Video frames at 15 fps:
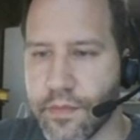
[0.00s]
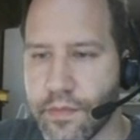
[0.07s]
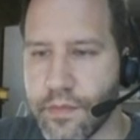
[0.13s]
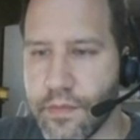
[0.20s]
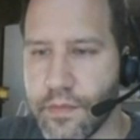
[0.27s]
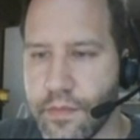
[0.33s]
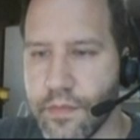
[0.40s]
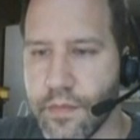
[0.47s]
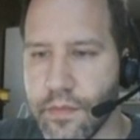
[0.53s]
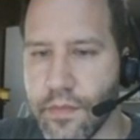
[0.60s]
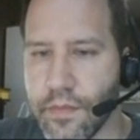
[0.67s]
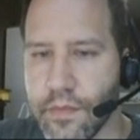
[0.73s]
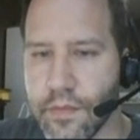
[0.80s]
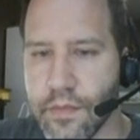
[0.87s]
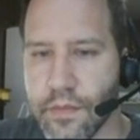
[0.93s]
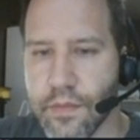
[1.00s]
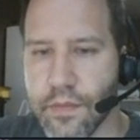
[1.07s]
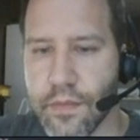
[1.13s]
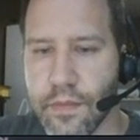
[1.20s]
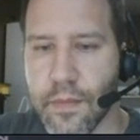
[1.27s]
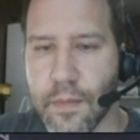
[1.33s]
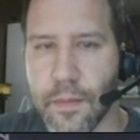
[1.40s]

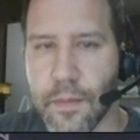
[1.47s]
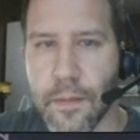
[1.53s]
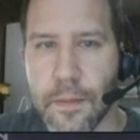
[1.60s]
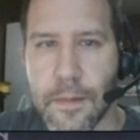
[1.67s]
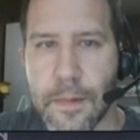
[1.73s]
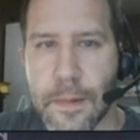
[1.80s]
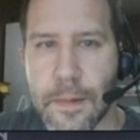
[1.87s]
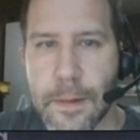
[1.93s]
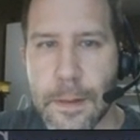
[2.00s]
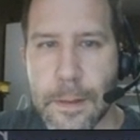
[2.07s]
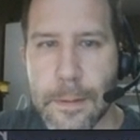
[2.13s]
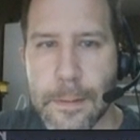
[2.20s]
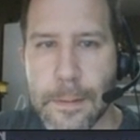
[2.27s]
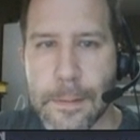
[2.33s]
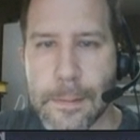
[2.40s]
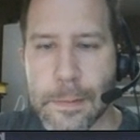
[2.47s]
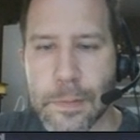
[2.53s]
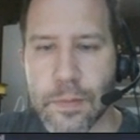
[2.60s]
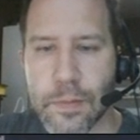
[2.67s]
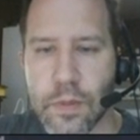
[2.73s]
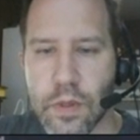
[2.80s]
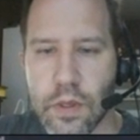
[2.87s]

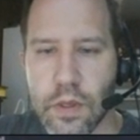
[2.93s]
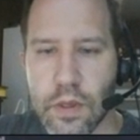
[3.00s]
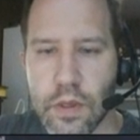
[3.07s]
[no speech]